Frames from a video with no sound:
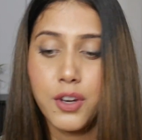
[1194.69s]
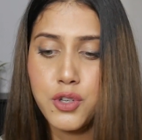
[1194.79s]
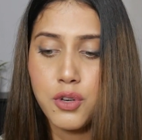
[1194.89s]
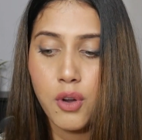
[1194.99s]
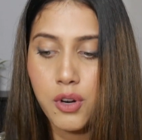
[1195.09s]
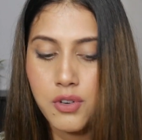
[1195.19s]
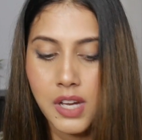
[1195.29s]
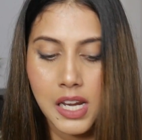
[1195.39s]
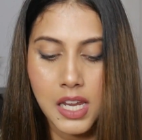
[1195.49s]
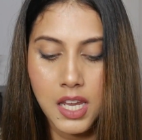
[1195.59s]
You should not
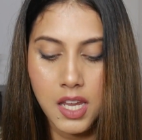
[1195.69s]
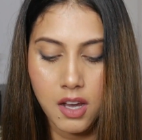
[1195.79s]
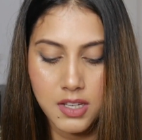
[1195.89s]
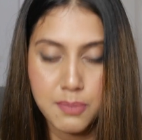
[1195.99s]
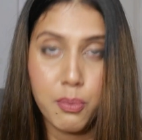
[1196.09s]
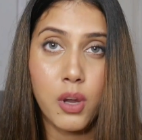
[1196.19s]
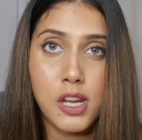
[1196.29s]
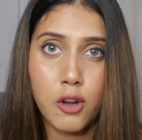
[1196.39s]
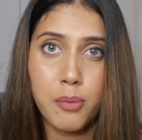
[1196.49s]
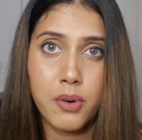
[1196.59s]
really spoil
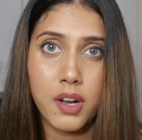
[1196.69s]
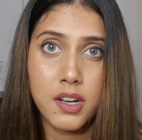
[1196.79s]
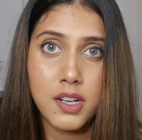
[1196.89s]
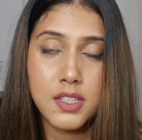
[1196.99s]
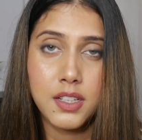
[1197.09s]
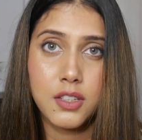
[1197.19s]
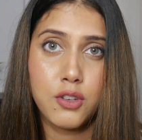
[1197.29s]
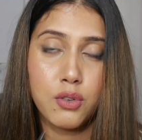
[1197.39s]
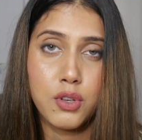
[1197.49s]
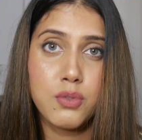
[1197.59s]
your product, you
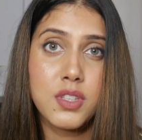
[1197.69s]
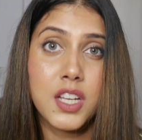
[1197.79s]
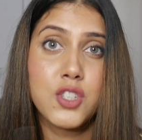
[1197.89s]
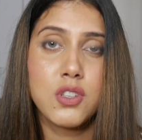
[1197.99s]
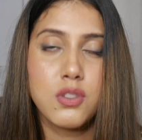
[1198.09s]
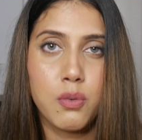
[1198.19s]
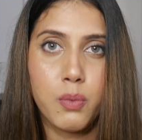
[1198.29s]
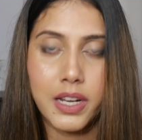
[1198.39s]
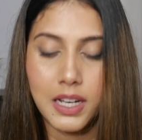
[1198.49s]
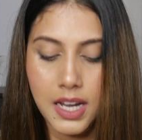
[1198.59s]
know, using it just on
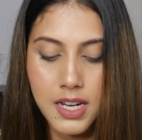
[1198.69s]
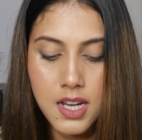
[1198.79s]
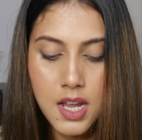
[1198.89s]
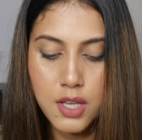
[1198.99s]
one client.